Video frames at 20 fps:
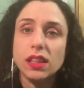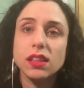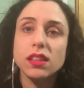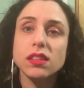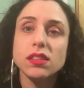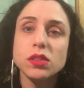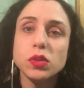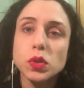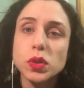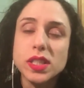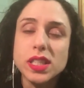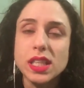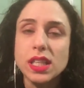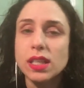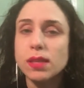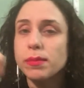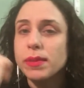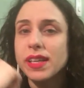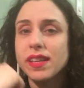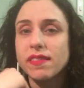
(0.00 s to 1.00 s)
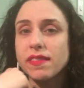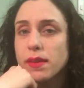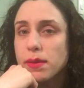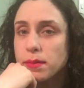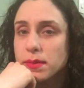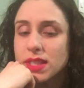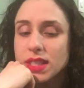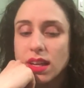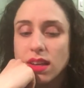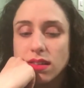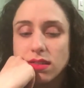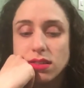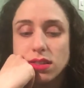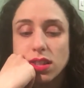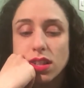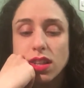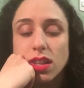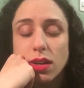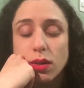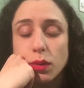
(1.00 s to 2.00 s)
losing a bit of themselves
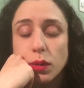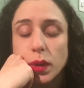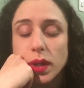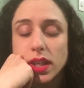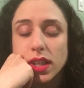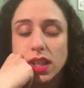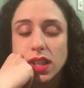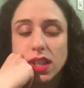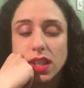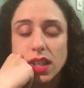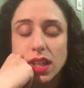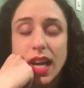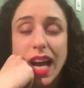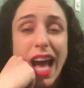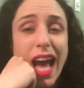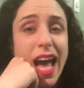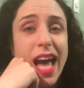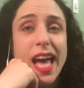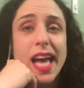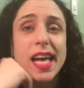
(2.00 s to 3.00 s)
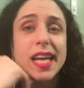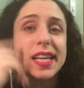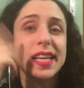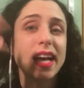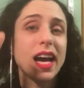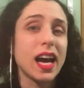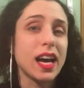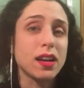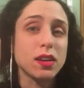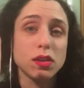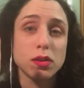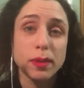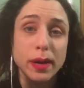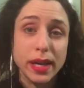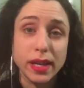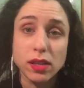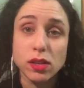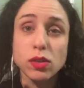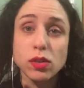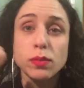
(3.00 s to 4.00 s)
to their work. And I don't know
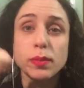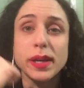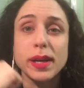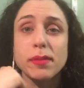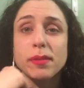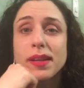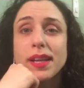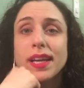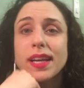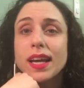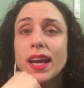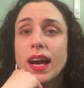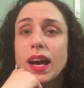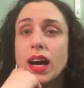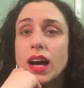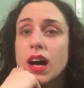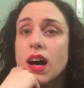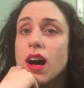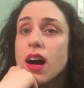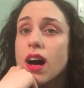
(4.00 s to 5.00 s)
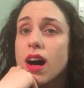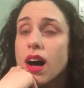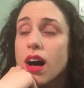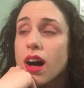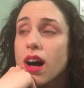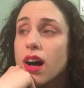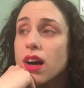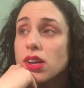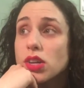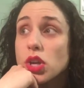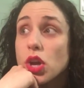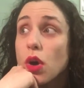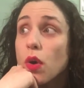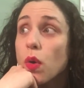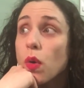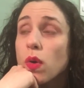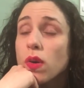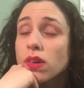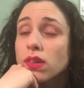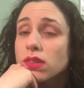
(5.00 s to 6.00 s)
about you, but I'm like,
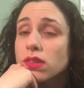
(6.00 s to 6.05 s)
no.